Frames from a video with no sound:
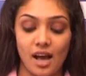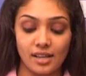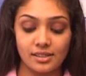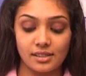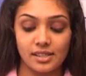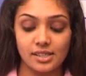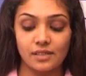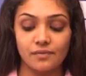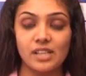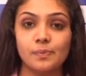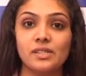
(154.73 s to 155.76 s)
asked
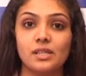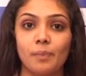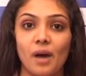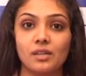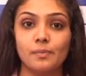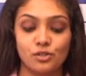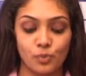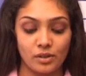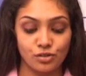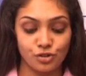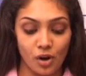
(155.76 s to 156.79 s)
Disinvestment Department to
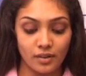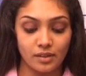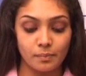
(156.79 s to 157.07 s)
ensure